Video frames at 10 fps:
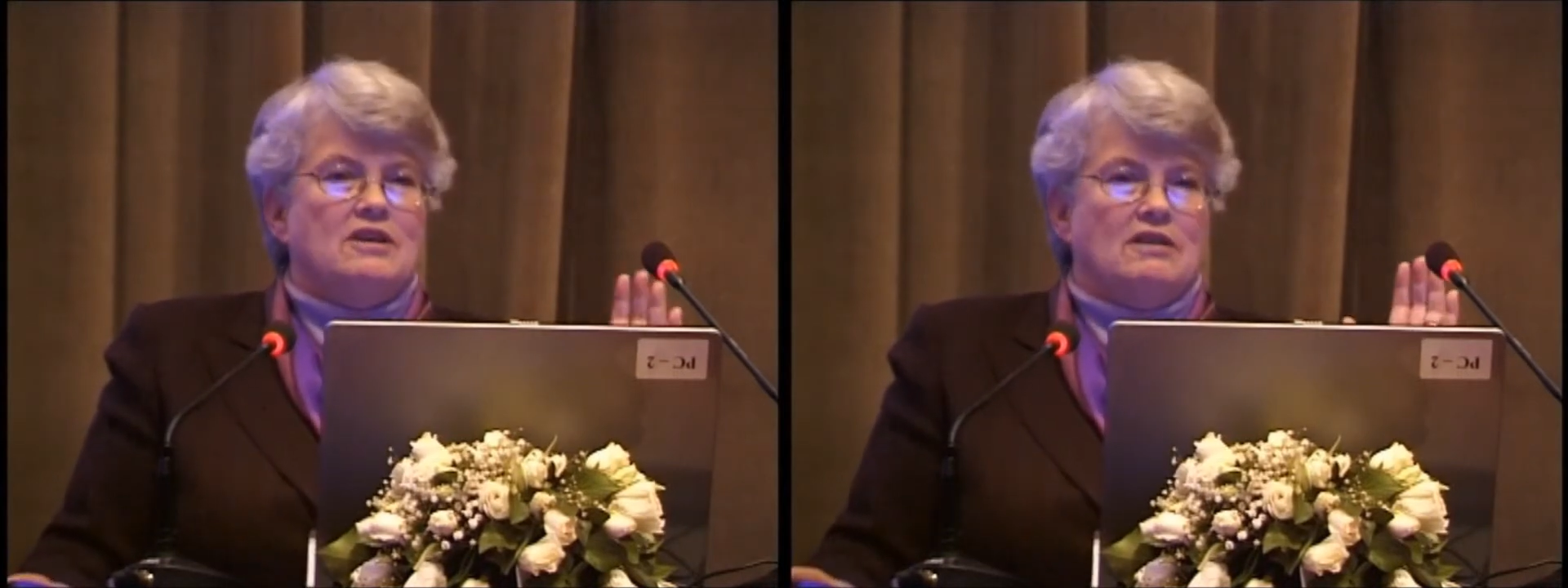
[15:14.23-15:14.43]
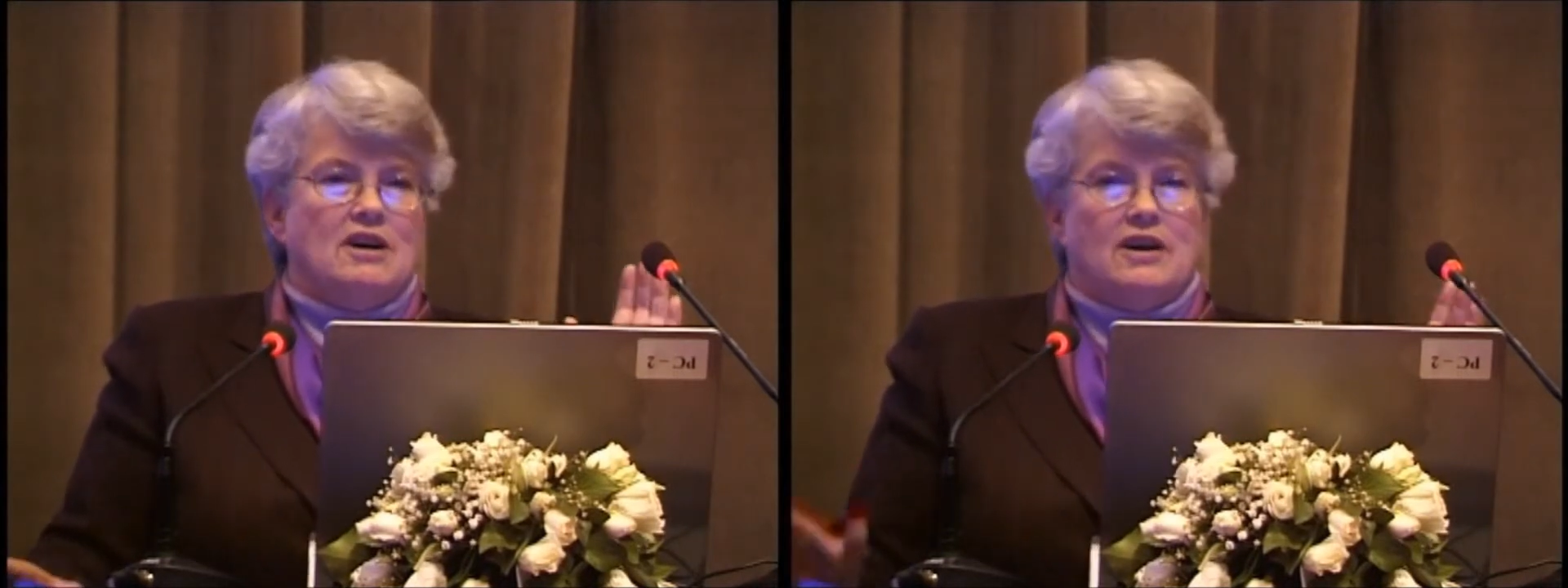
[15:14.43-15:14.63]

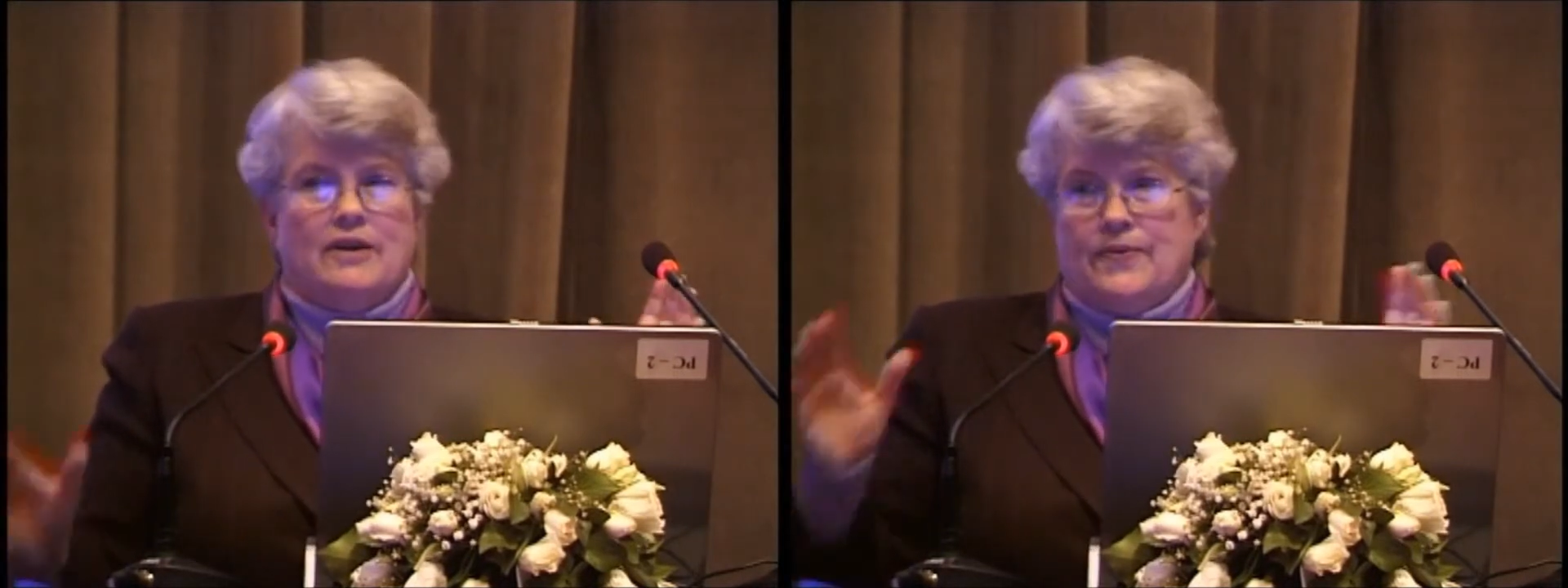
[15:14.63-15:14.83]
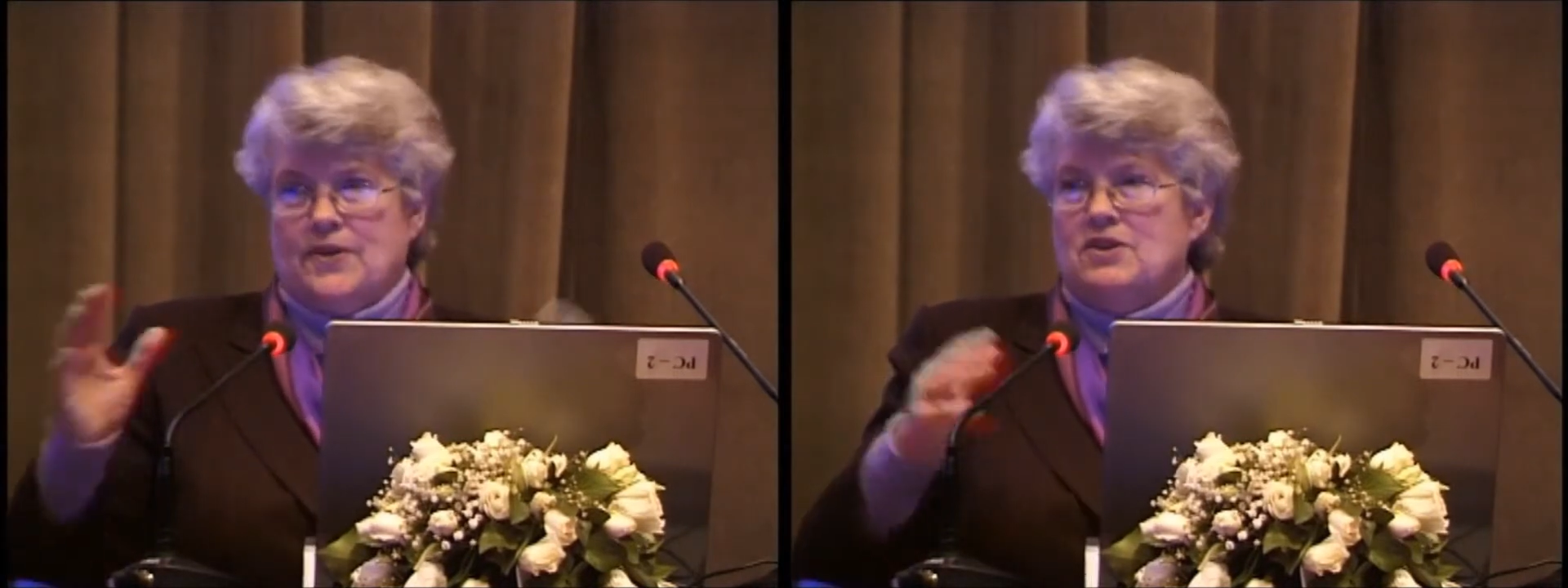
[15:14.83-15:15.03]
uh,
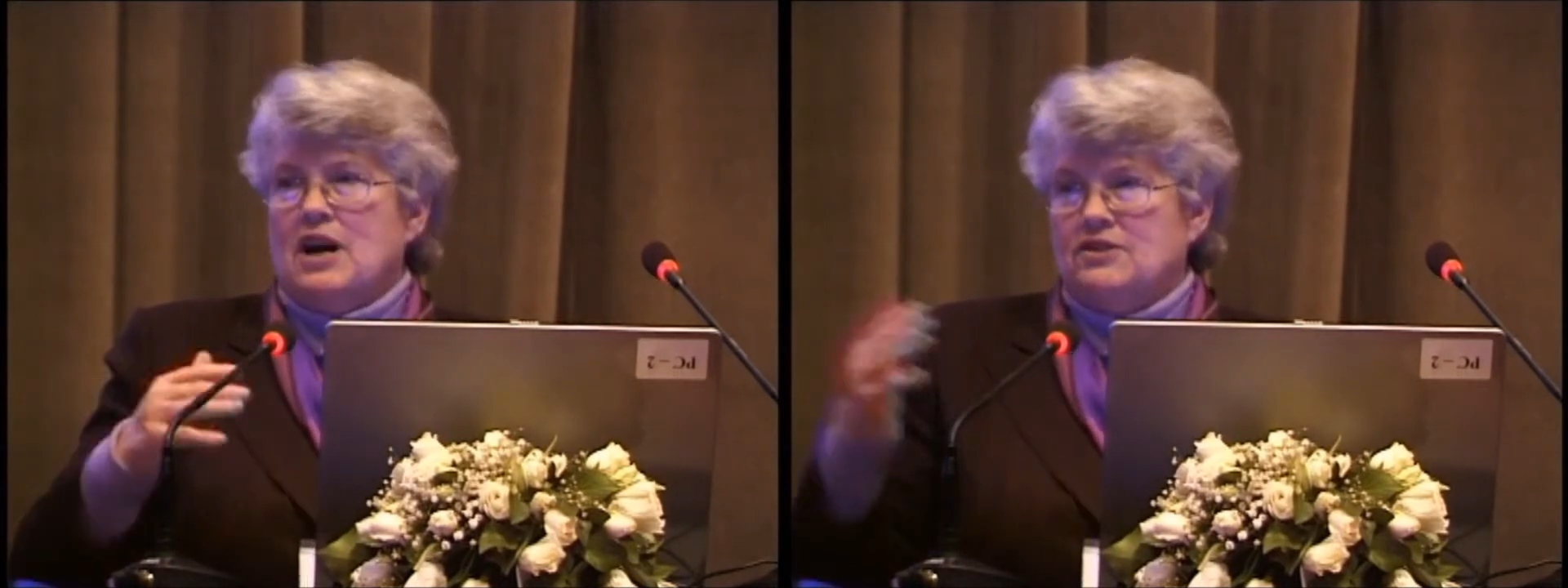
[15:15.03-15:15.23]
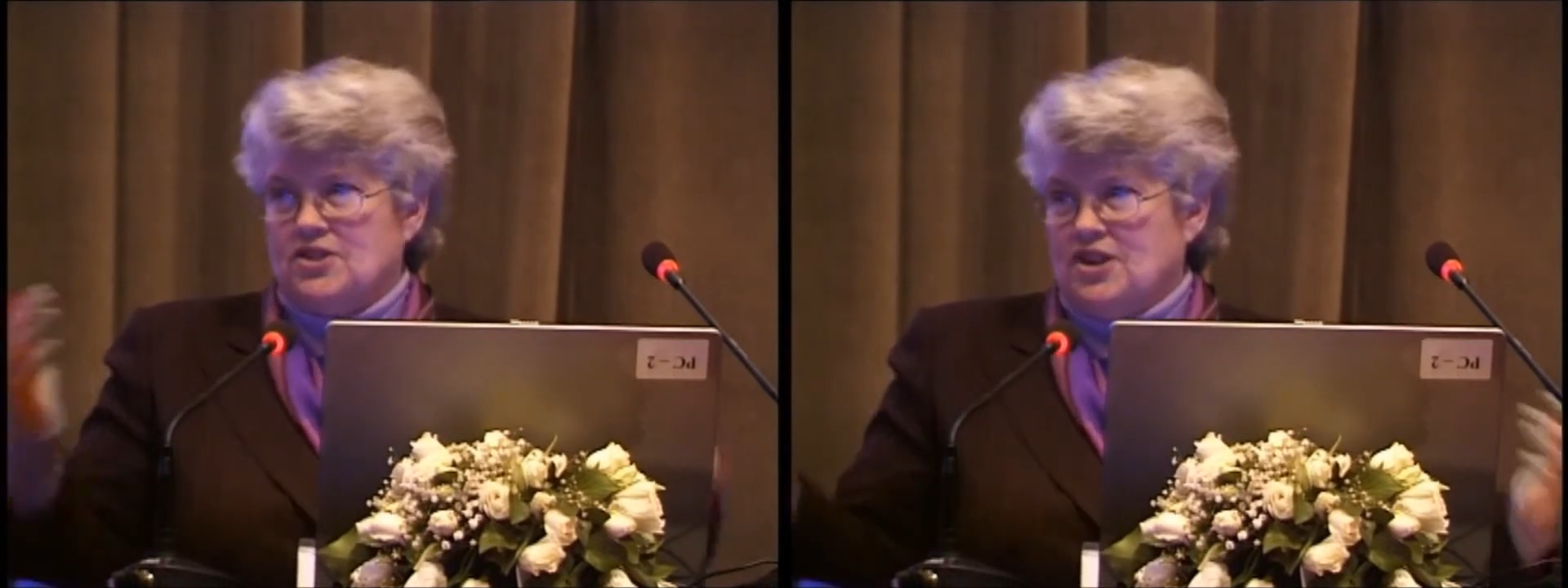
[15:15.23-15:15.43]
there are
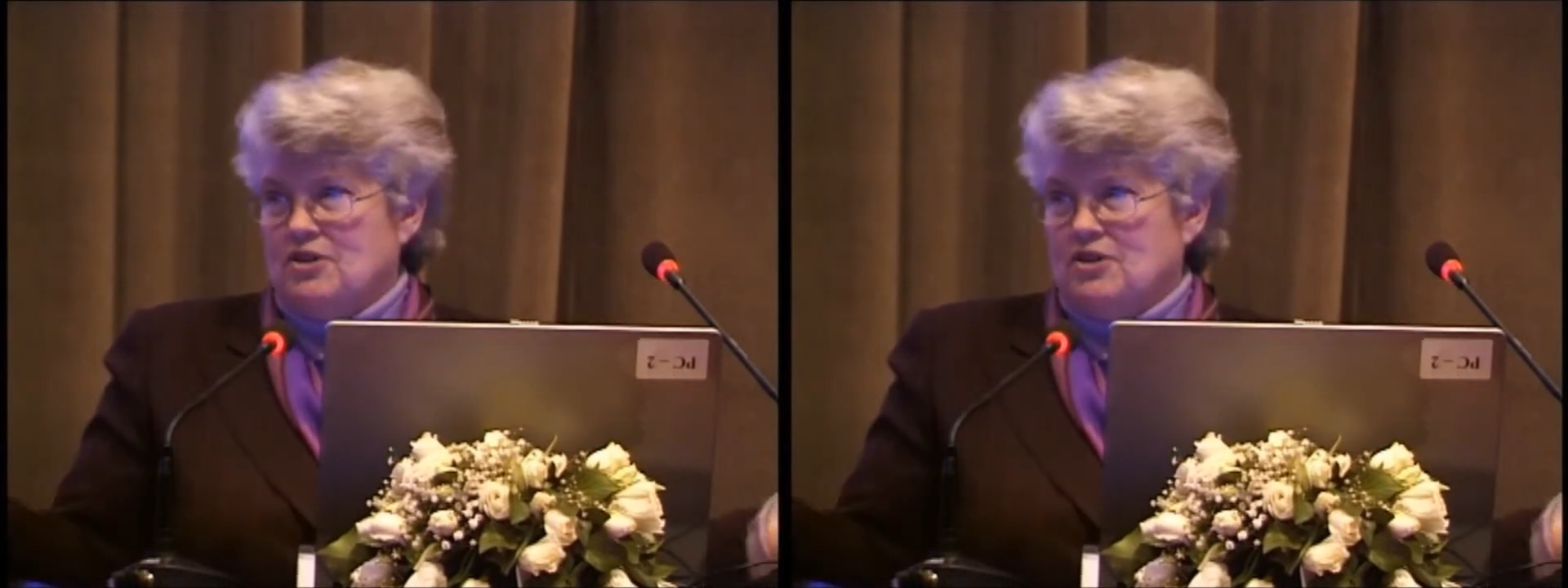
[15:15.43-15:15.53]
not so